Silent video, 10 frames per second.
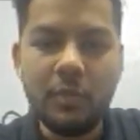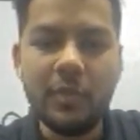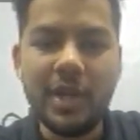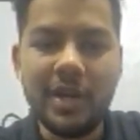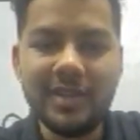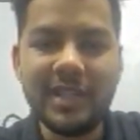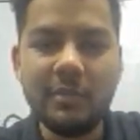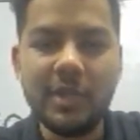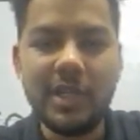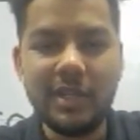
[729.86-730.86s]
we are
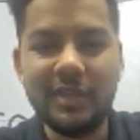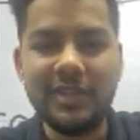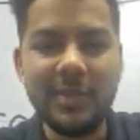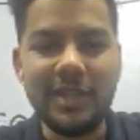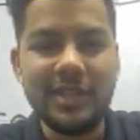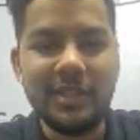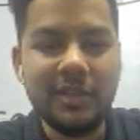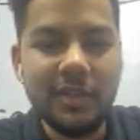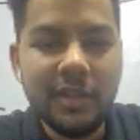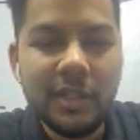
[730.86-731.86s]
somebody in the
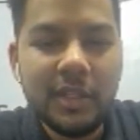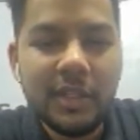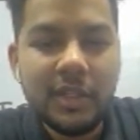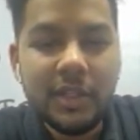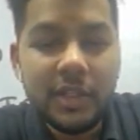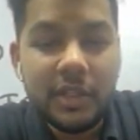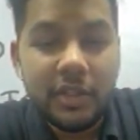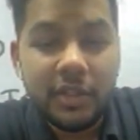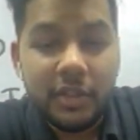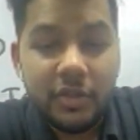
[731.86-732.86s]
space.
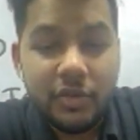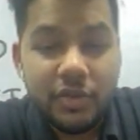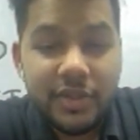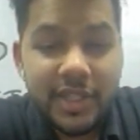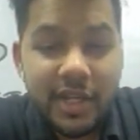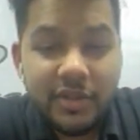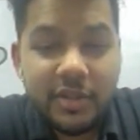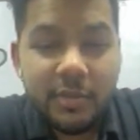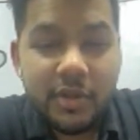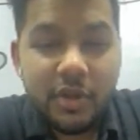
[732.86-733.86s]
You should see others,
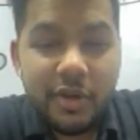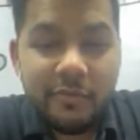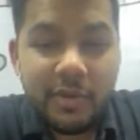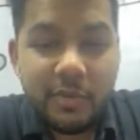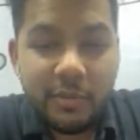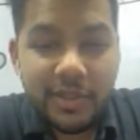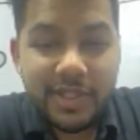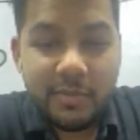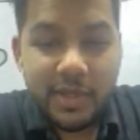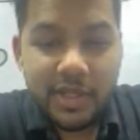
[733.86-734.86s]
but a lot of people got
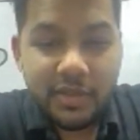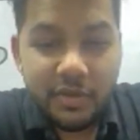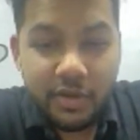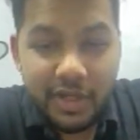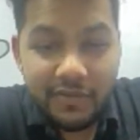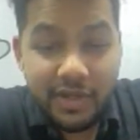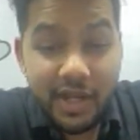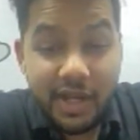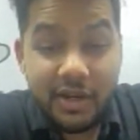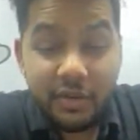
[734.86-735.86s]
CPAs or even
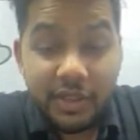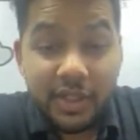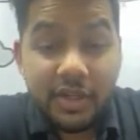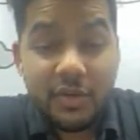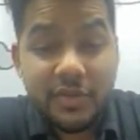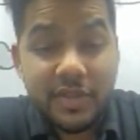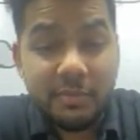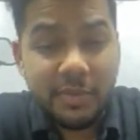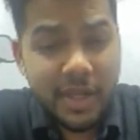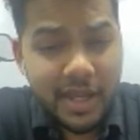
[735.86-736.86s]
higher, looking at low
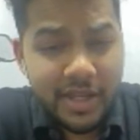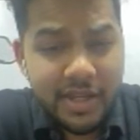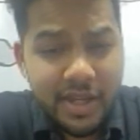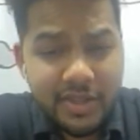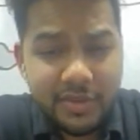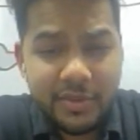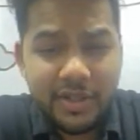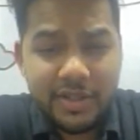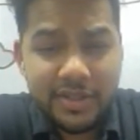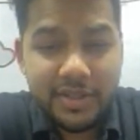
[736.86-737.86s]
supply. As you
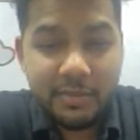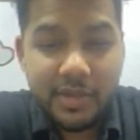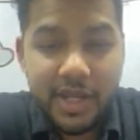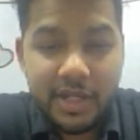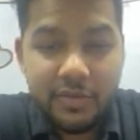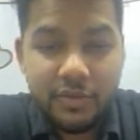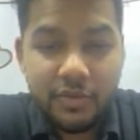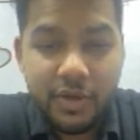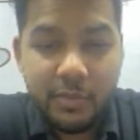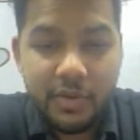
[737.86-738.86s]
increase the supply,
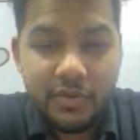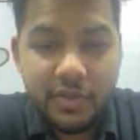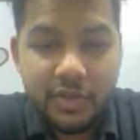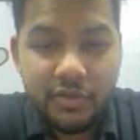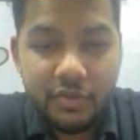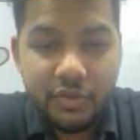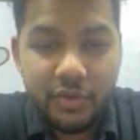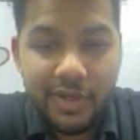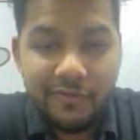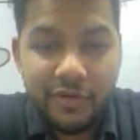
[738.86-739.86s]
individual confidence is just too low,
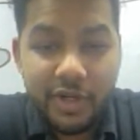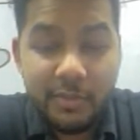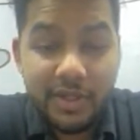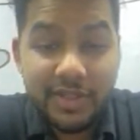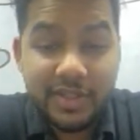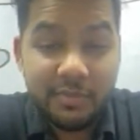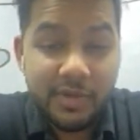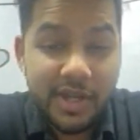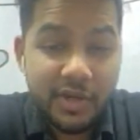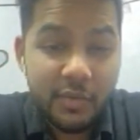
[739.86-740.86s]
and 40 million
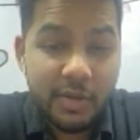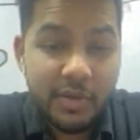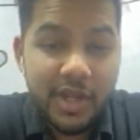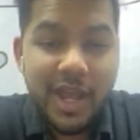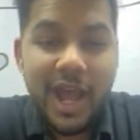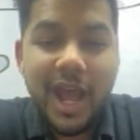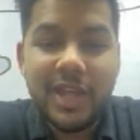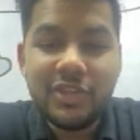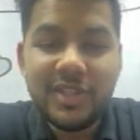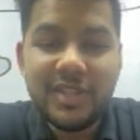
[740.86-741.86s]
supply to 1 million. I
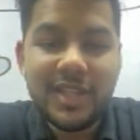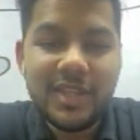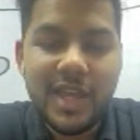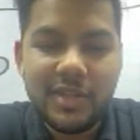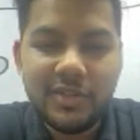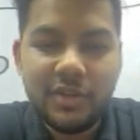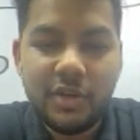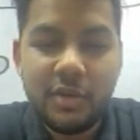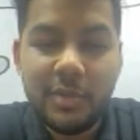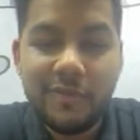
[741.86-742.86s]
just said that it's not
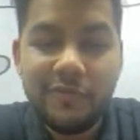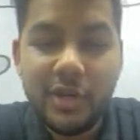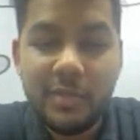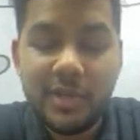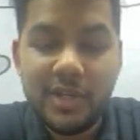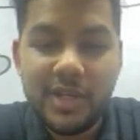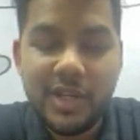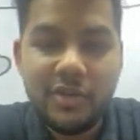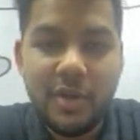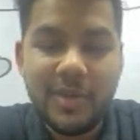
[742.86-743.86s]
going to be a 40 million
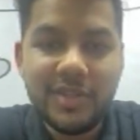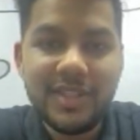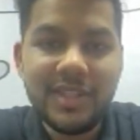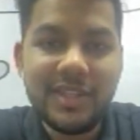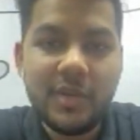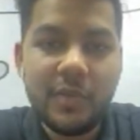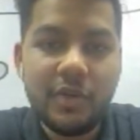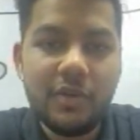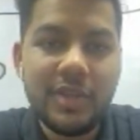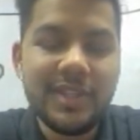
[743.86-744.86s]
airdrop. I just said that we're
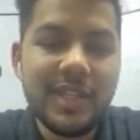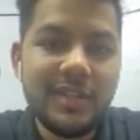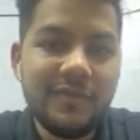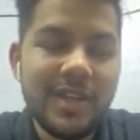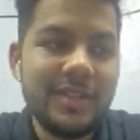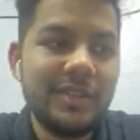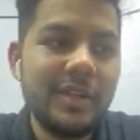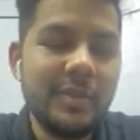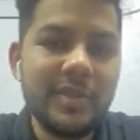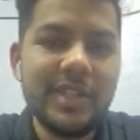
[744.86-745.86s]
going to incentivize
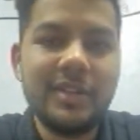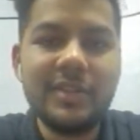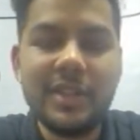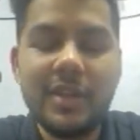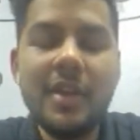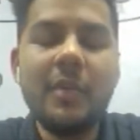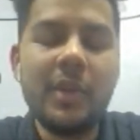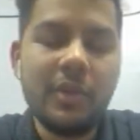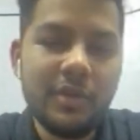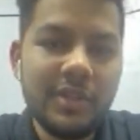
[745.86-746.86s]
30% to sell.
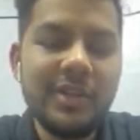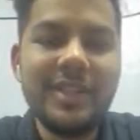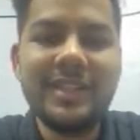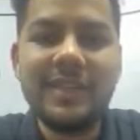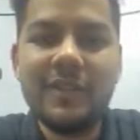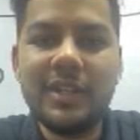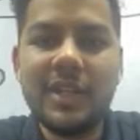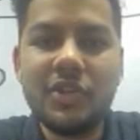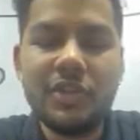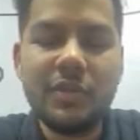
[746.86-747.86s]
We're going to 30-70
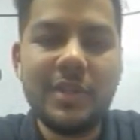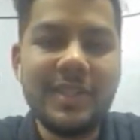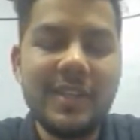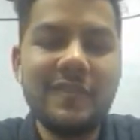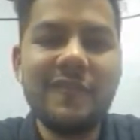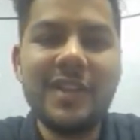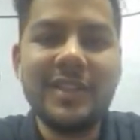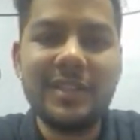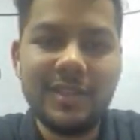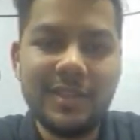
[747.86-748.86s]
ratio
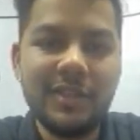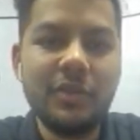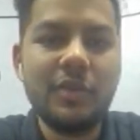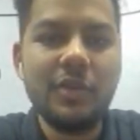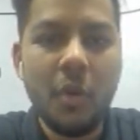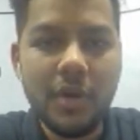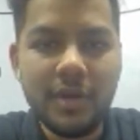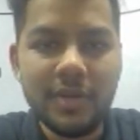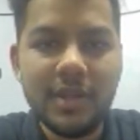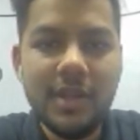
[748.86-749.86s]
incentivize existing token
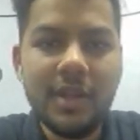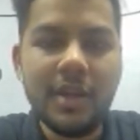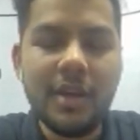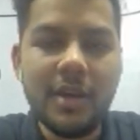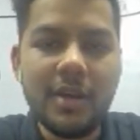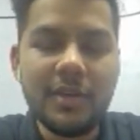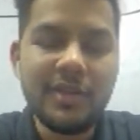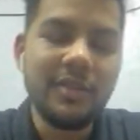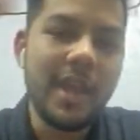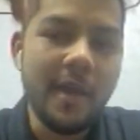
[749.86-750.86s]
holders.
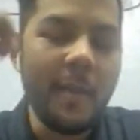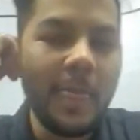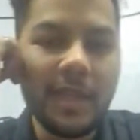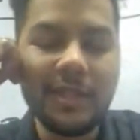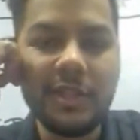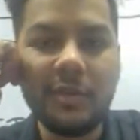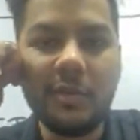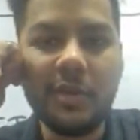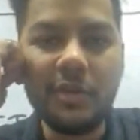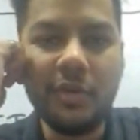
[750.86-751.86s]
So yeah, that's what
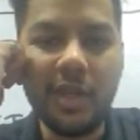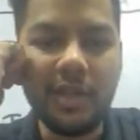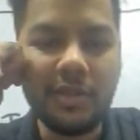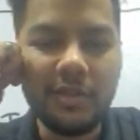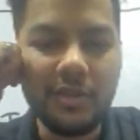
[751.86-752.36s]
we're doing.